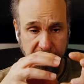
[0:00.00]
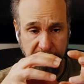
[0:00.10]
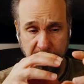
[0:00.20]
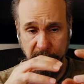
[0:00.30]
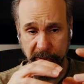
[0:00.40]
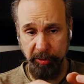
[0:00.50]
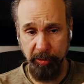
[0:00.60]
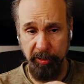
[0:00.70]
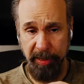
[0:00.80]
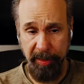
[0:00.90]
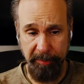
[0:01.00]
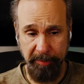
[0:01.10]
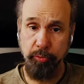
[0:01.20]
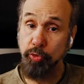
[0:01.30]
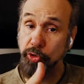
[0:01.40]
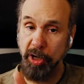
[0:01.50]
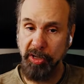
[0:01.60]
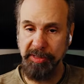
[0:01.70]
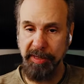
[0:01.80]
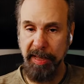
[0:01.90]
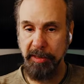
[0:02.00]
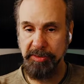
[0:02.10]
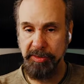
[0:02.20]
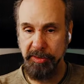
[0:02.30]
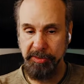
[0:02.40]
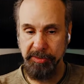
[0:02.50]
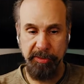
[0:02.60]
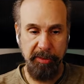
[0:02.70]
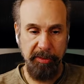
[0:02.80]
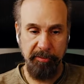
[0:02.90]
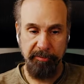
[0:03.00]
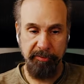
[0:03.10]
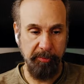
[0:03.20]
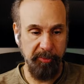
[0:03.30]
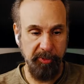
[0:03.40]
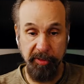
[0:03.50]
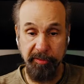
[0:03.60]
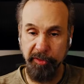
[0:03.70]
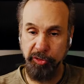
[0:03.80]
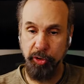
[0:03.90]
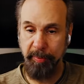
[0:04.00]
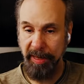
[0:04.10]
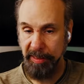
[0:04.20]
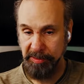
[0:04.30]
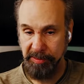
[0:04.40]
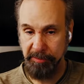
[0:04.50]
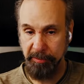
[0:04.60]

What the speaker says: People need to look at root cause analysis from the different domains,